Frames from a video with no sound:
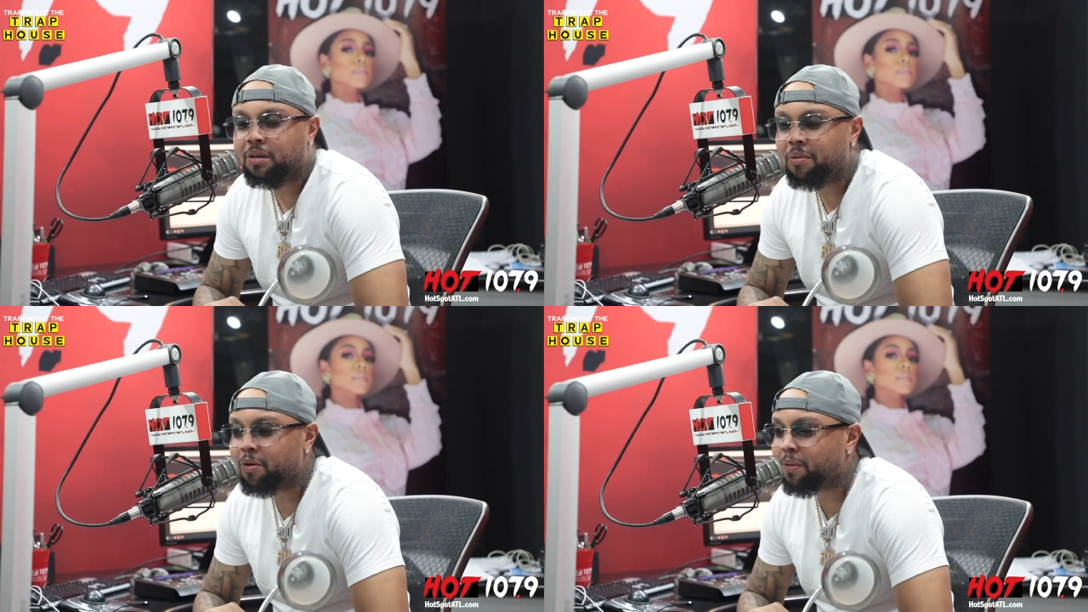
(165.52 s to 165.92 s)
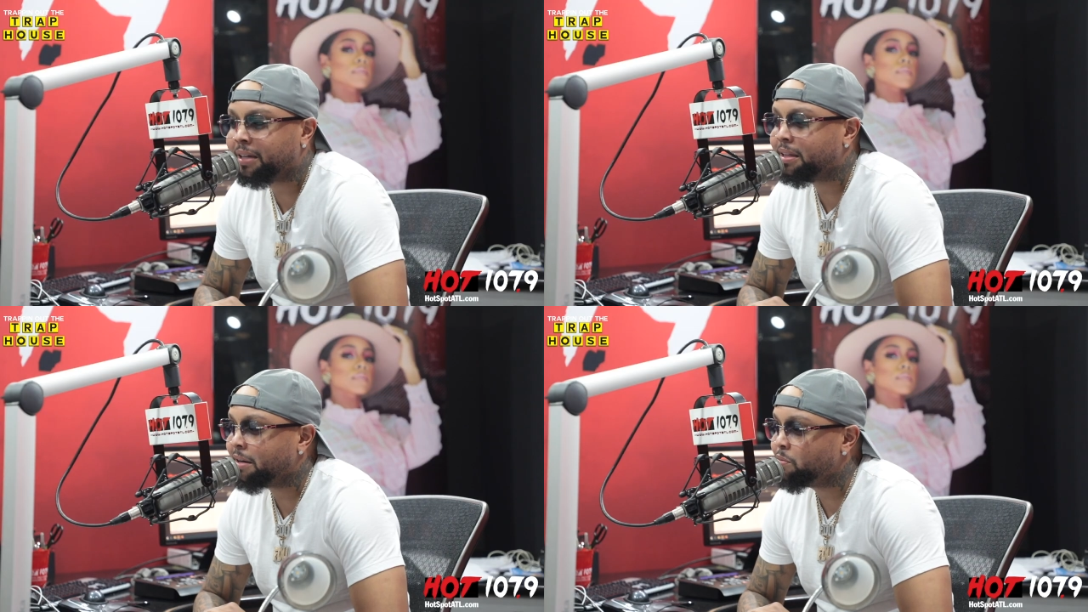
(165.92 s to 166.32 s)
Speaker 1: Come on, like
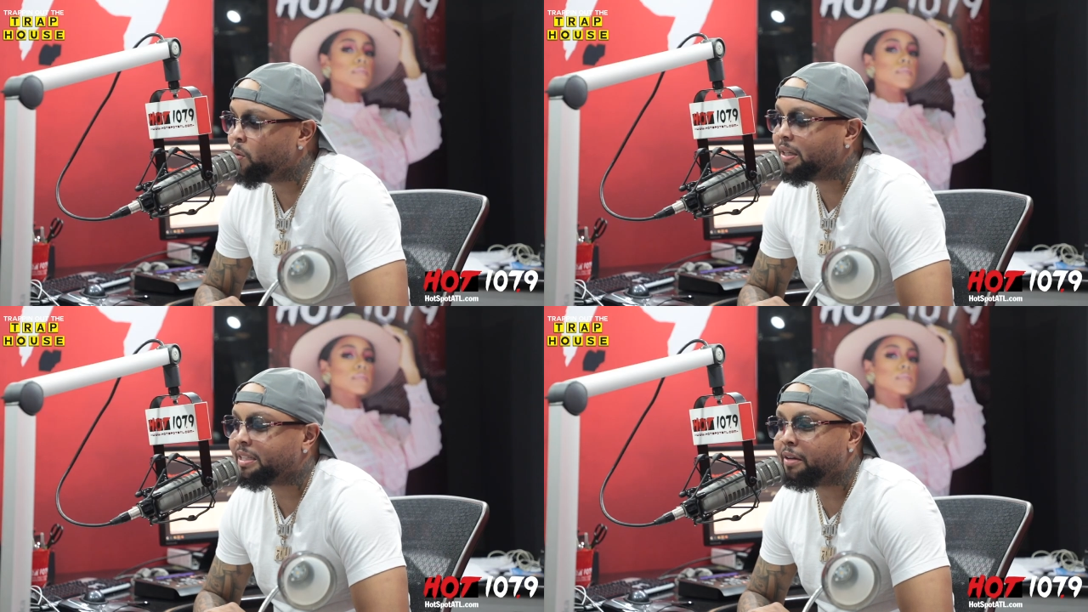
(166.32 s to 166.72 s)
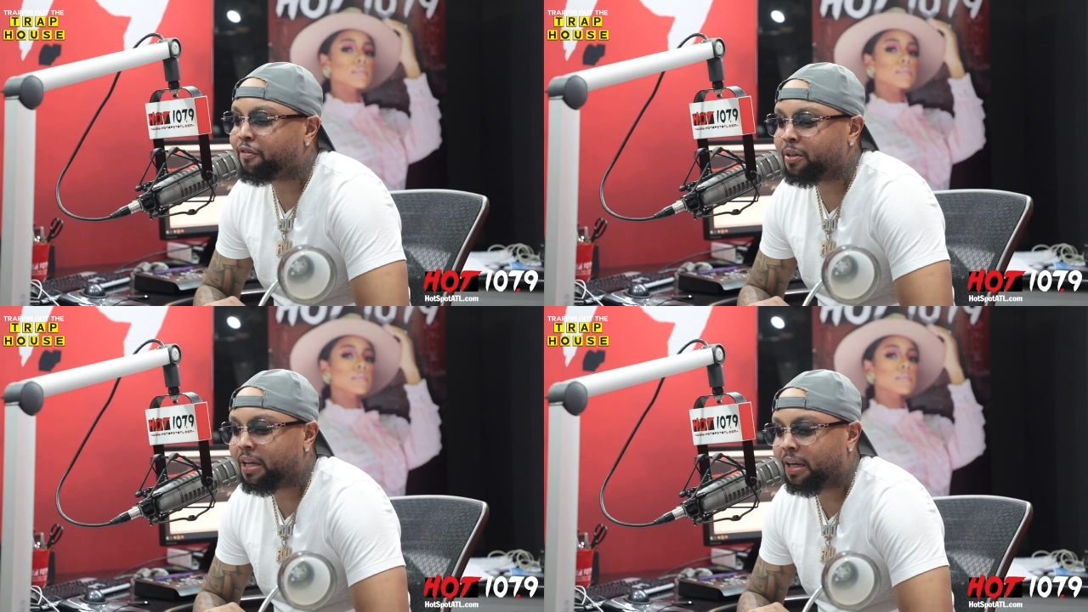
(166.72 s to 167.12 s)
like what did that
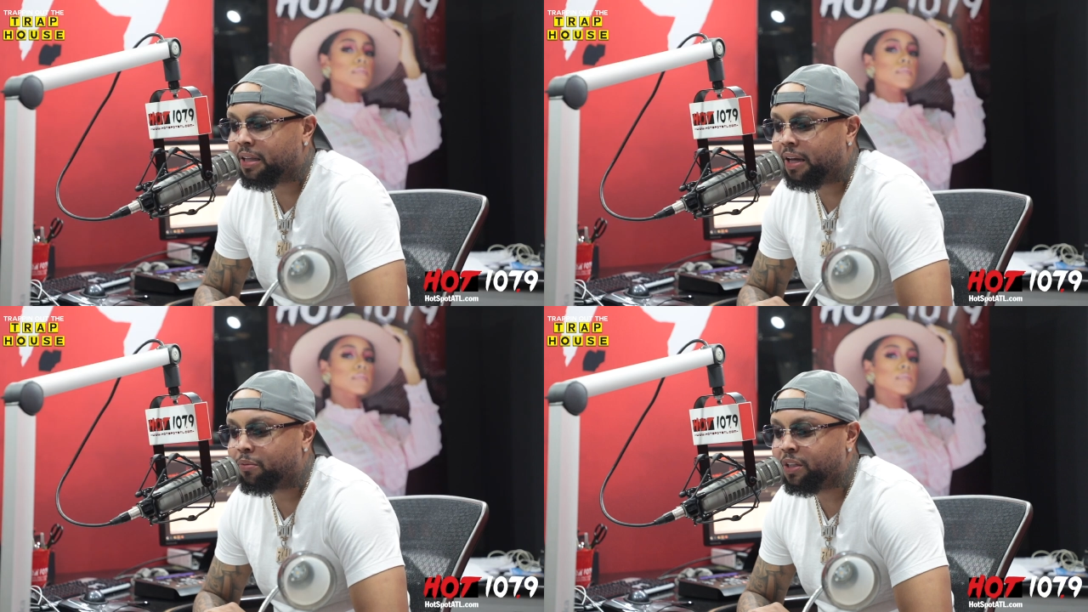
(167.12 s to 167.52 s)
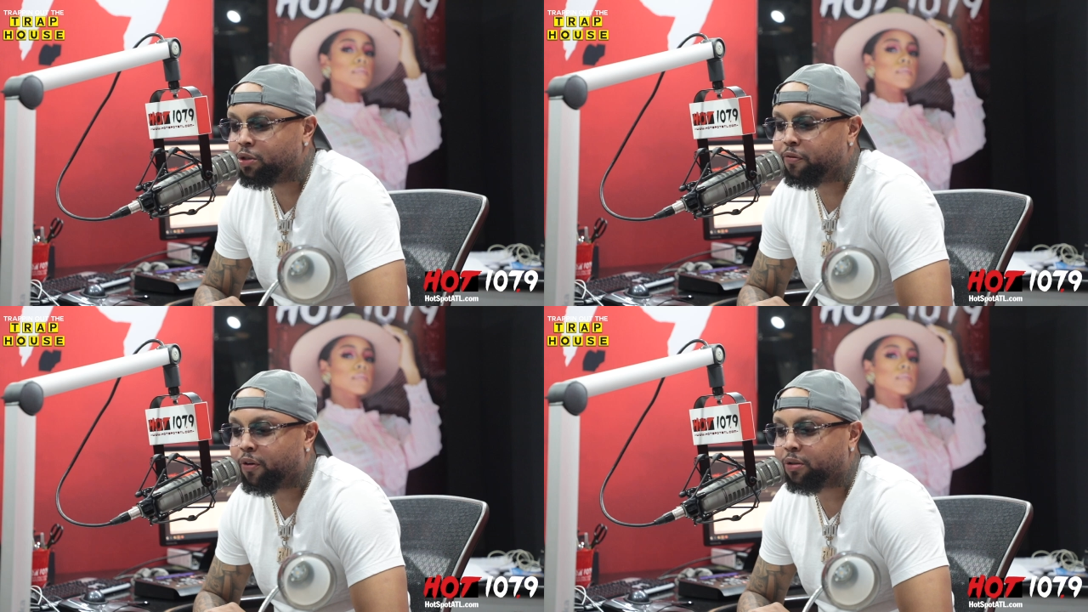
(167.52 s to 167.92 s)
feel like? Like when did
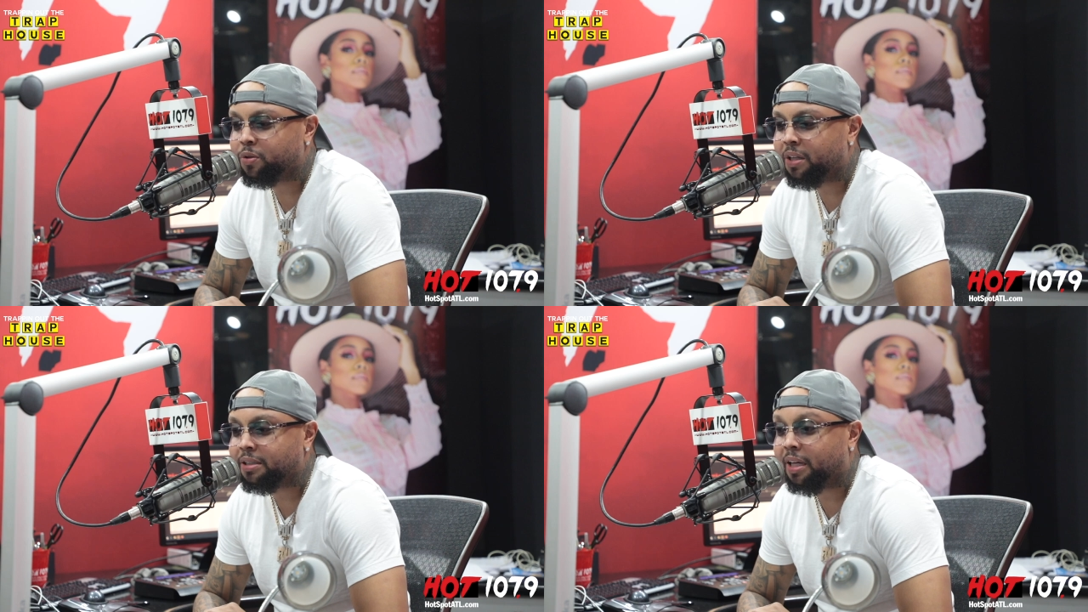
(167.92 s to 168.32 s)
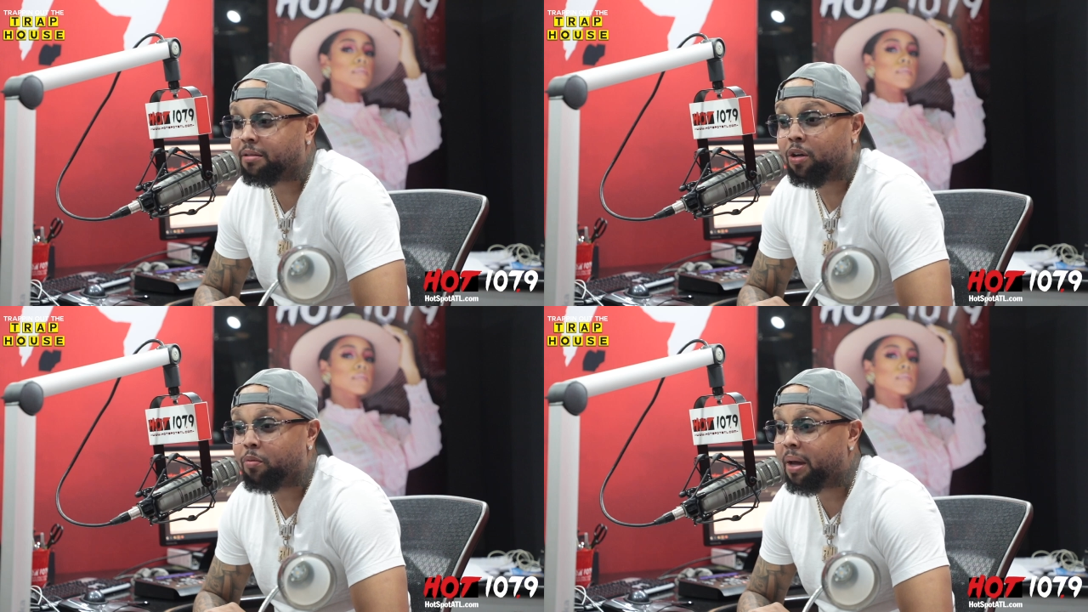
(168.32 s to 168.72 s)
you first realize like
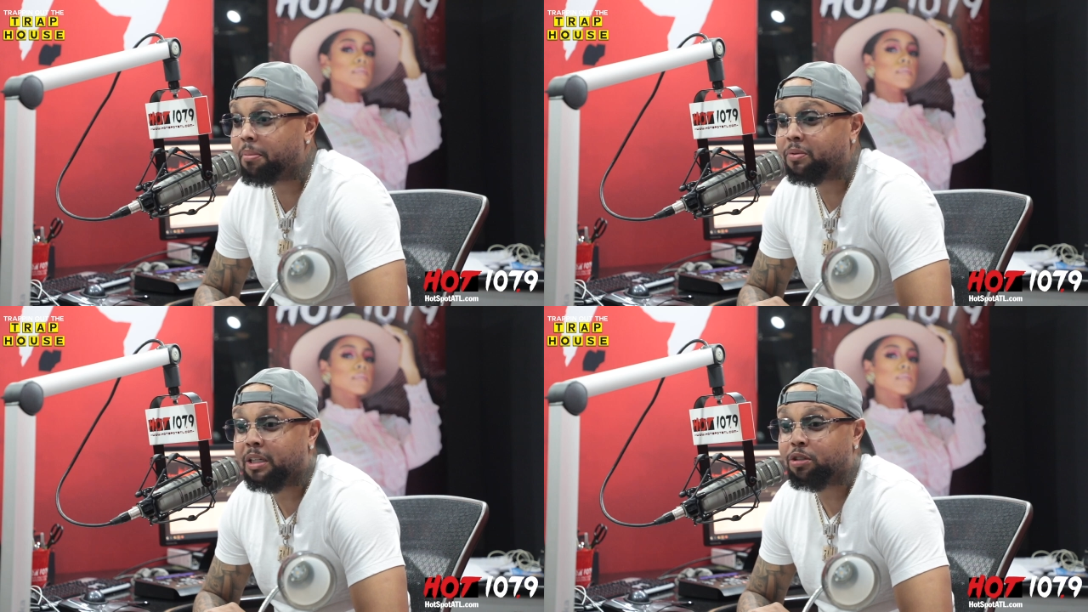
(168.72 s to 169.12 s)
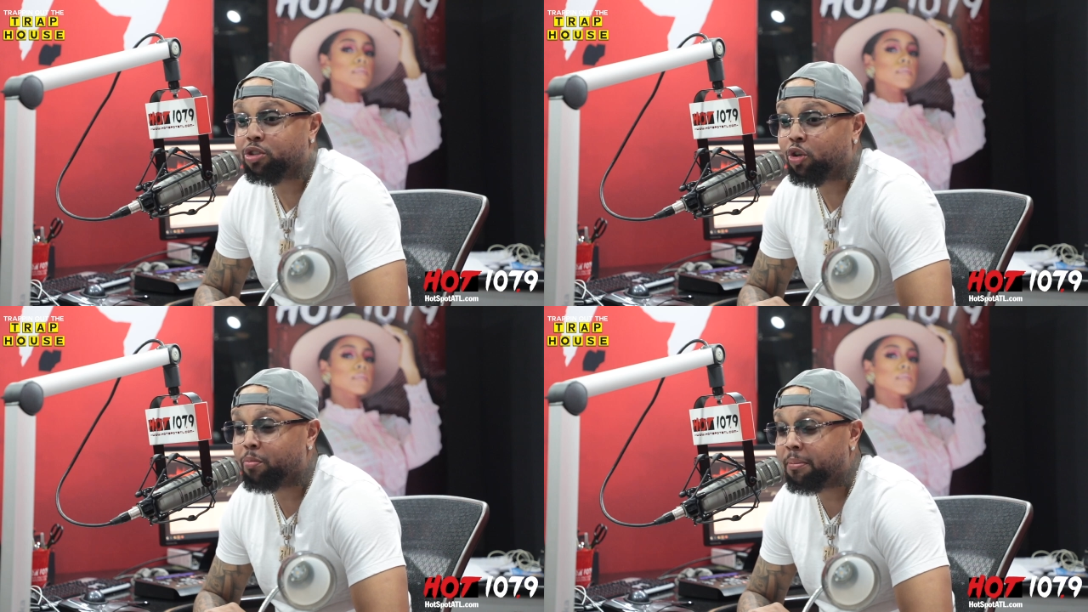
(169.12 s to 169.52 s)
yo, baby was at your
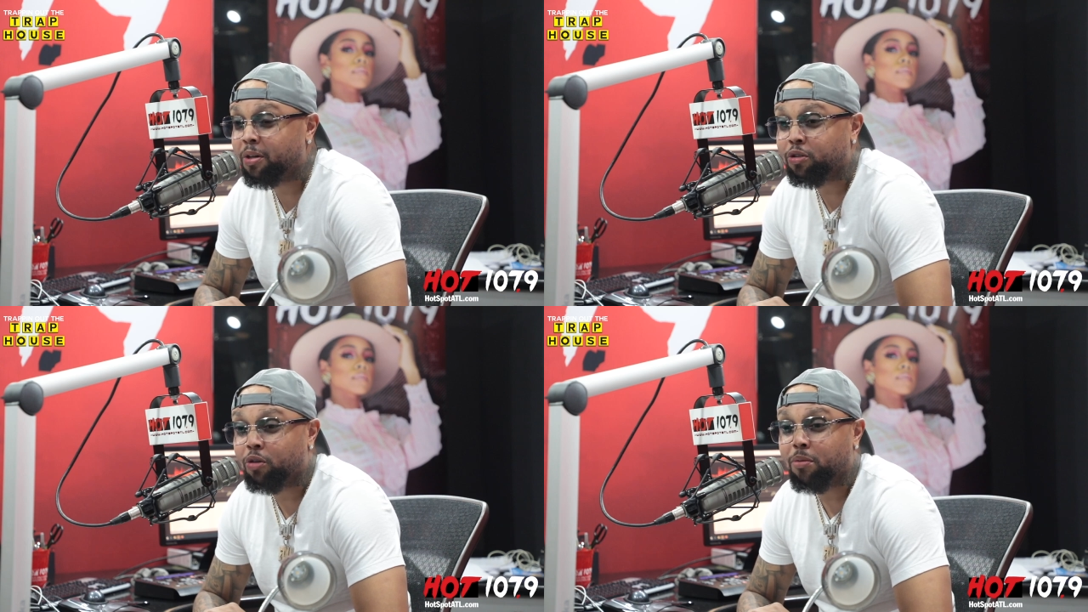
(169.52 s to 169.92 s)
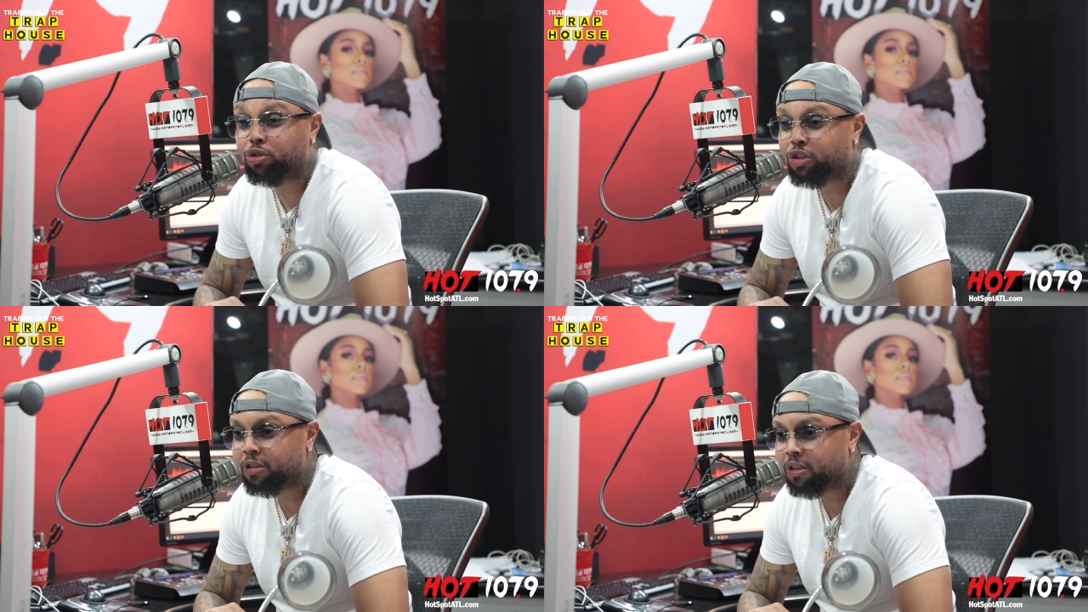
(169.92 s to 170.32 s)
show, baby on your
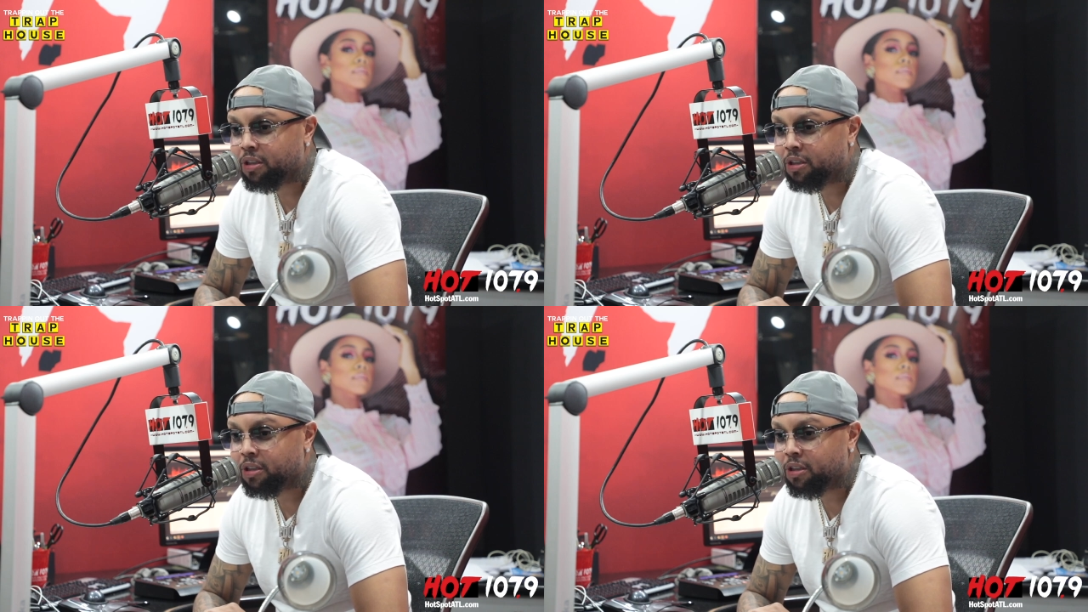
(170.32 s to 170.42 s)
motion?